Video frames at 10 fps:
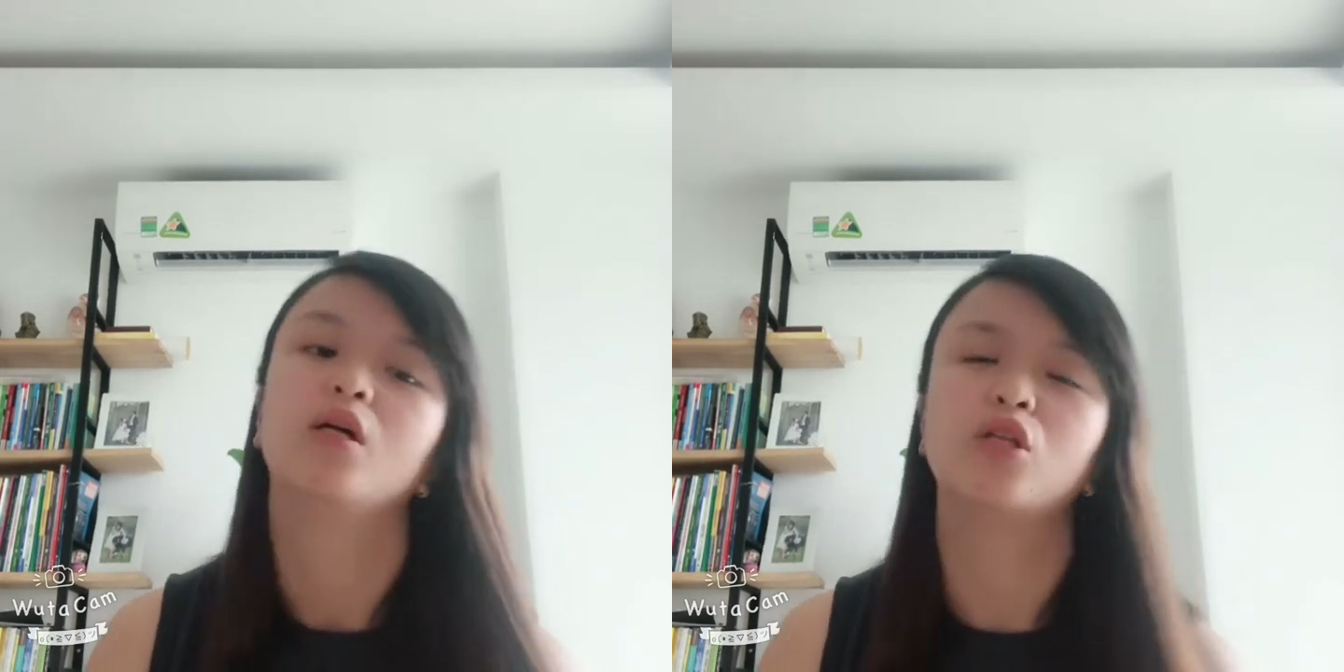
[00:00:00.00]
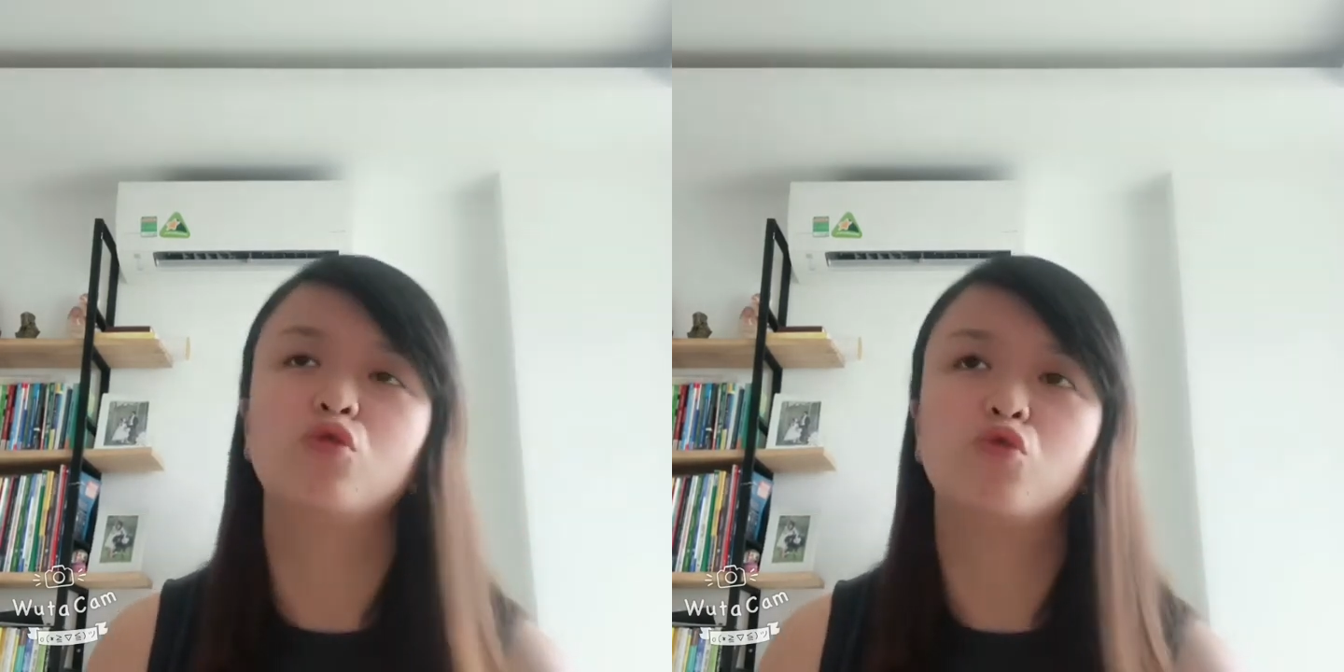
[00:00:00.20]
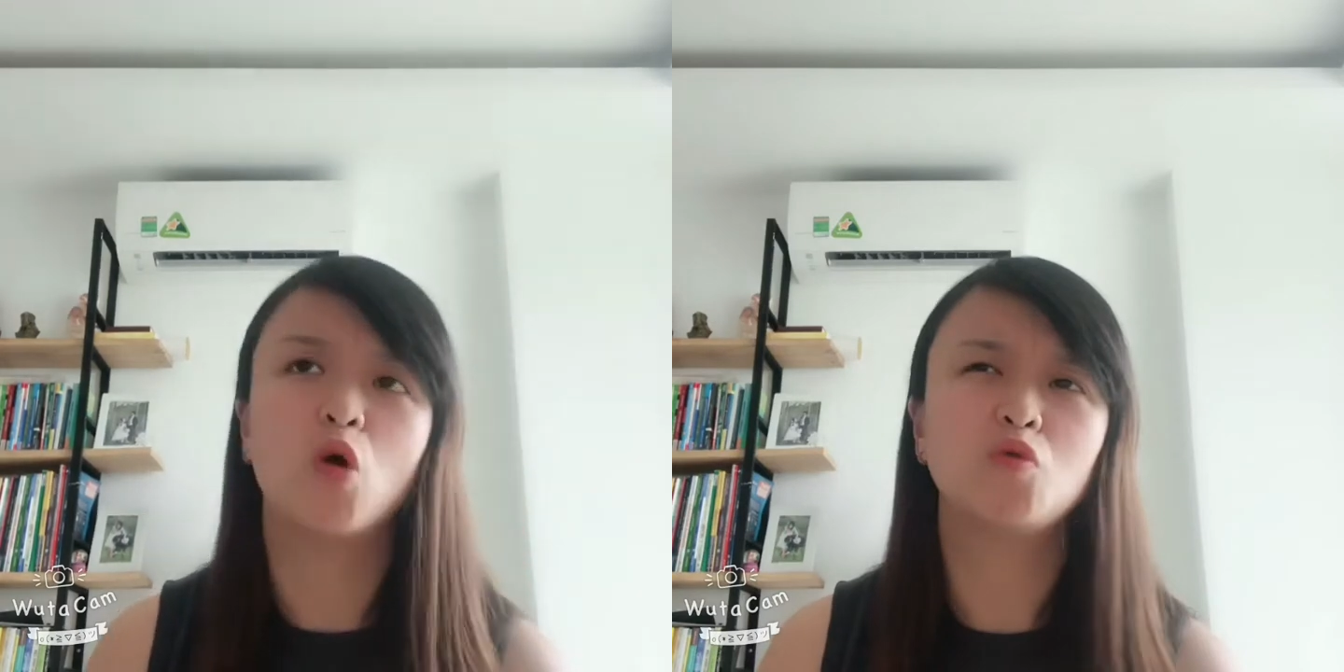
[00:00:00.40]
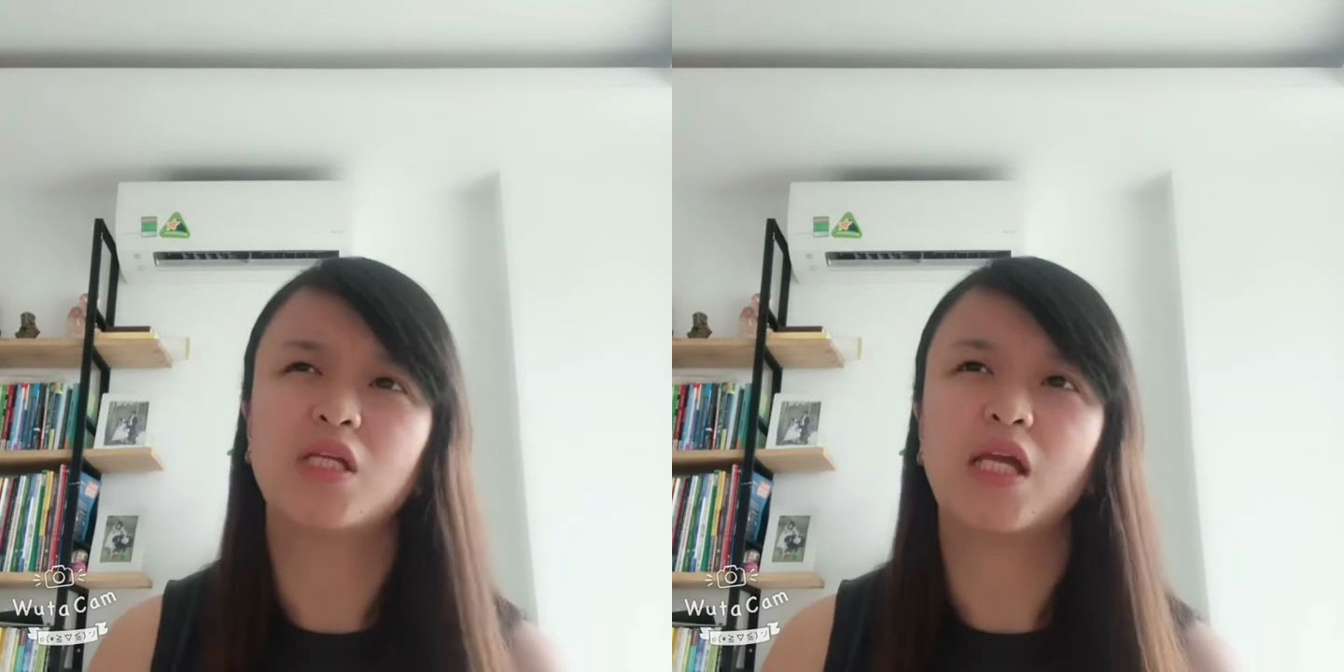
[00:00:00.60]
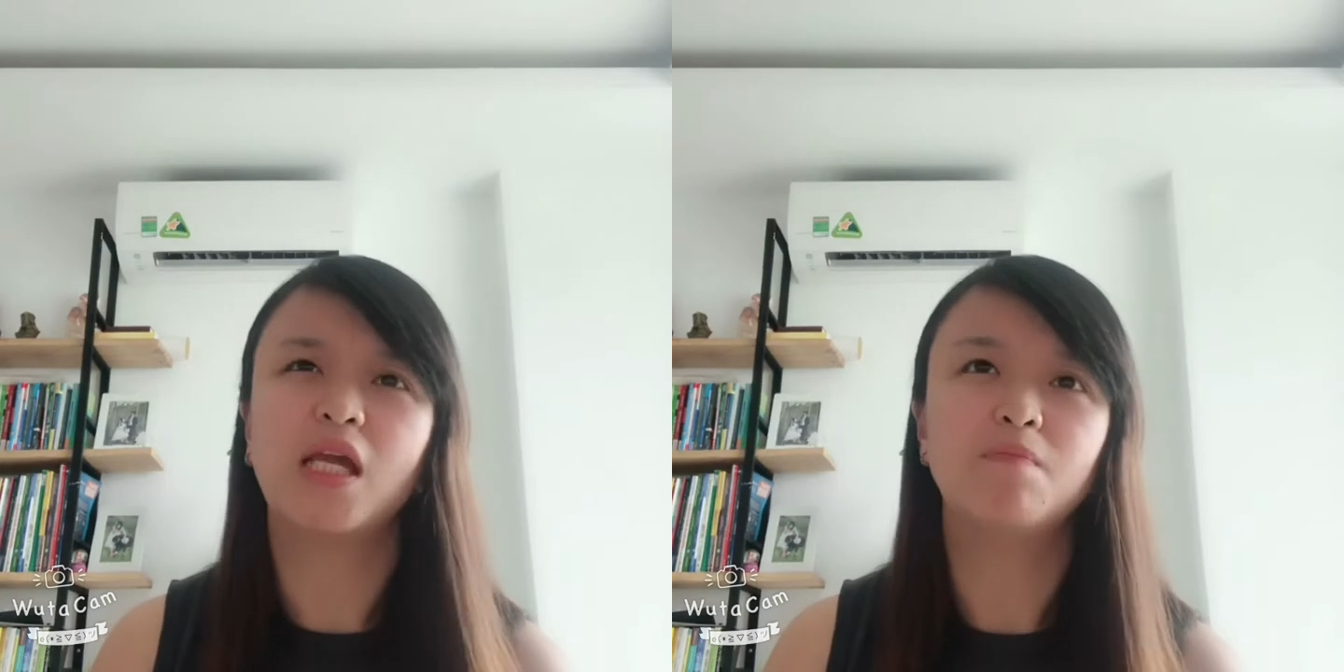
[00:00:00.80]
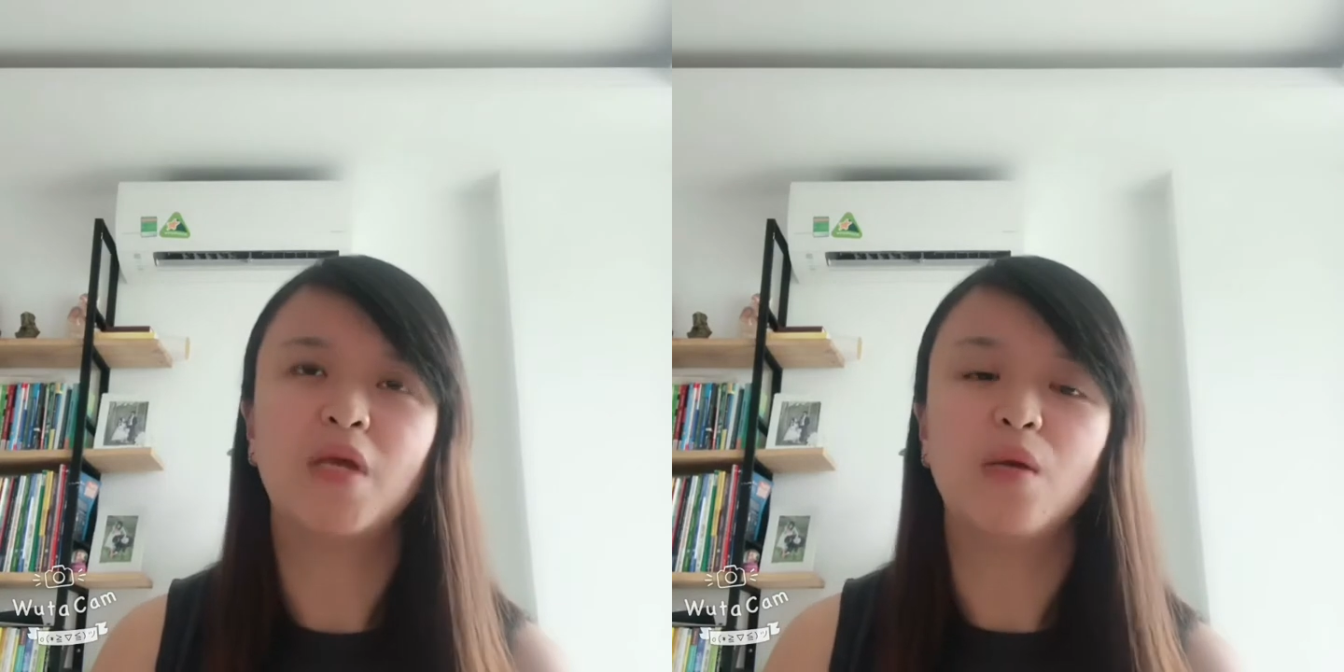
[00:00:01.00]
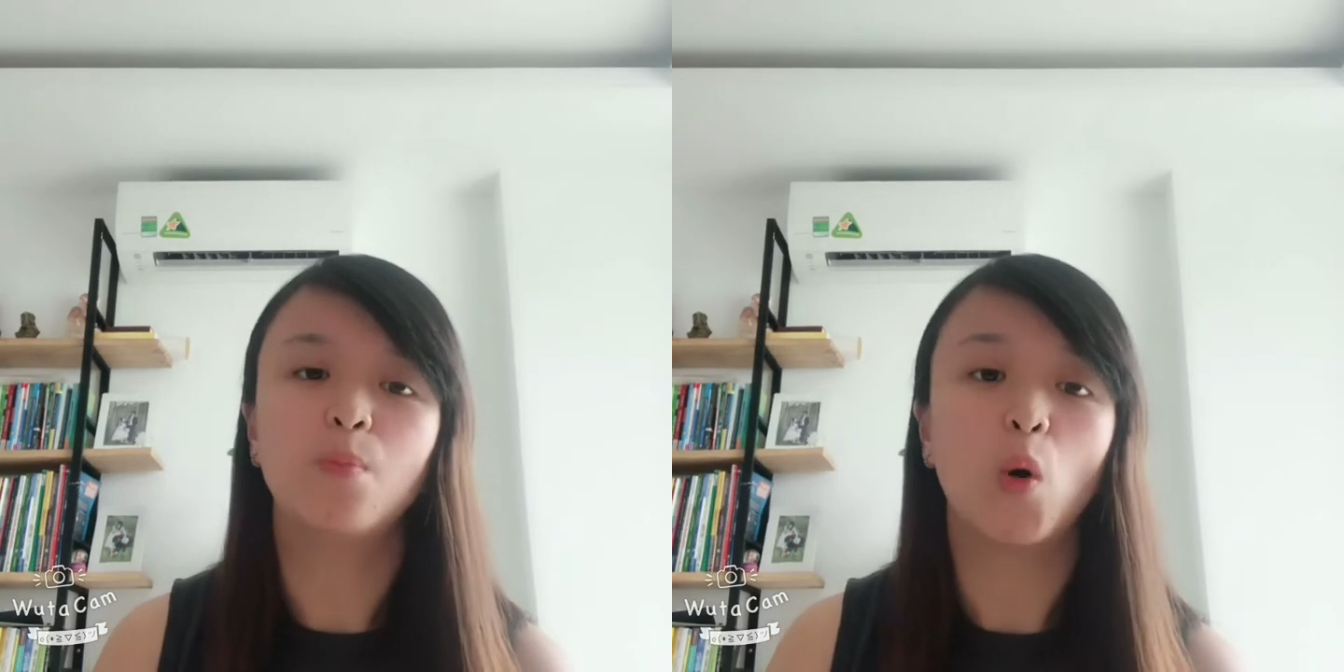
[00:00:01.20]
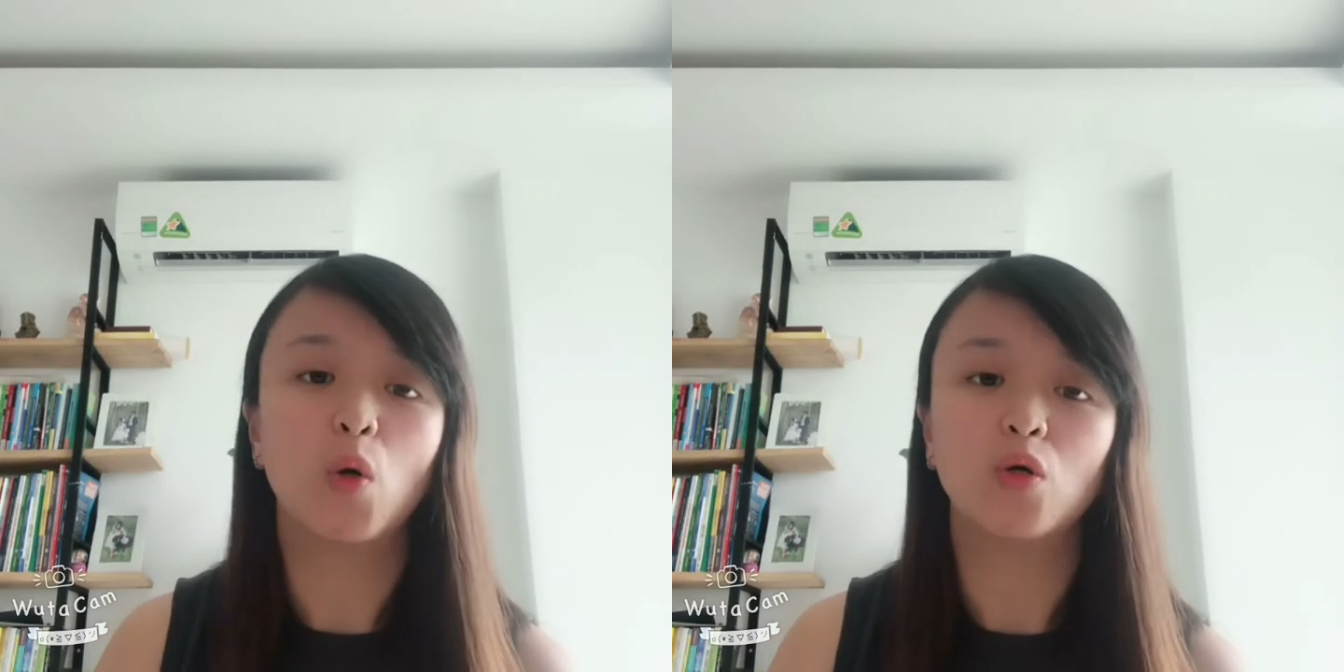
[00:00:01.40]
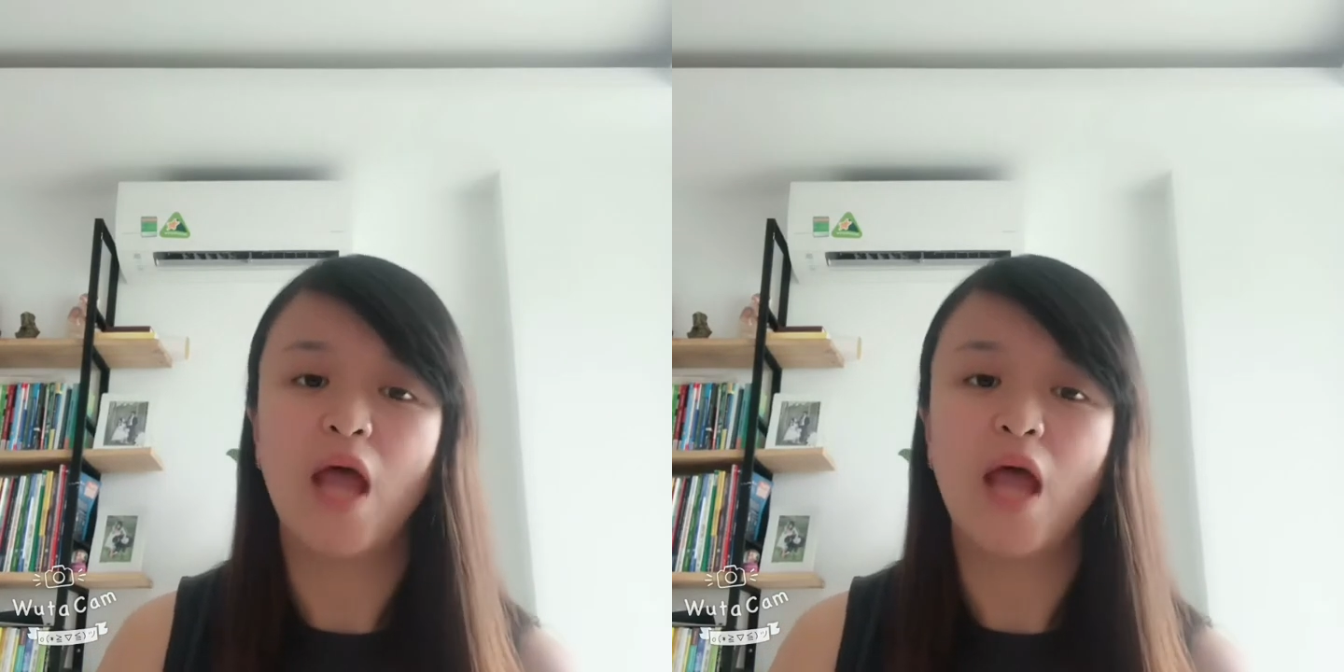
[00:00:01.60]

you don't see people